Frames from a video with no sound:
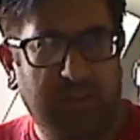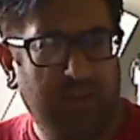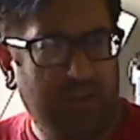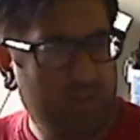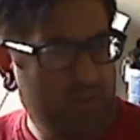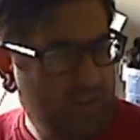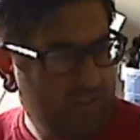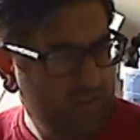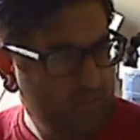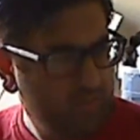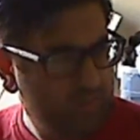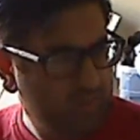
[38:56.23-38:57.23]
I don't
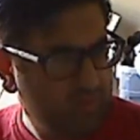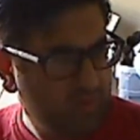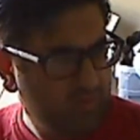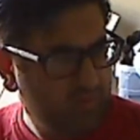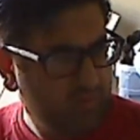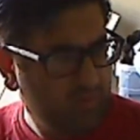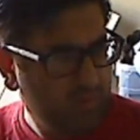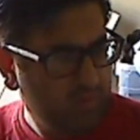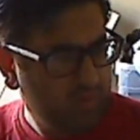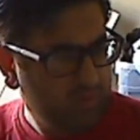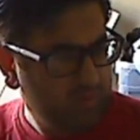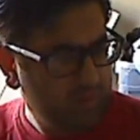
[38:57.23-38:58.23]
know if it was
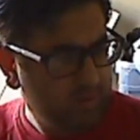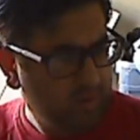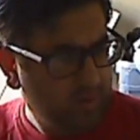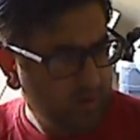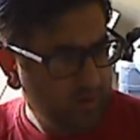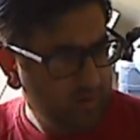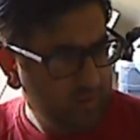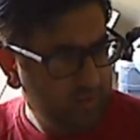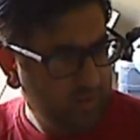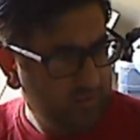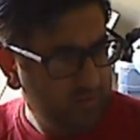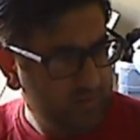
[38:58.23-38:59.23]
Ford or Harley
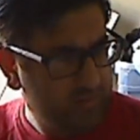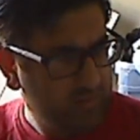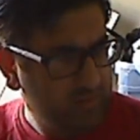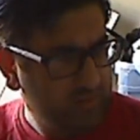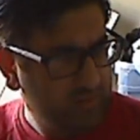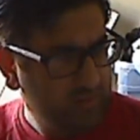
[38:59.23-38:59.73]
Davidson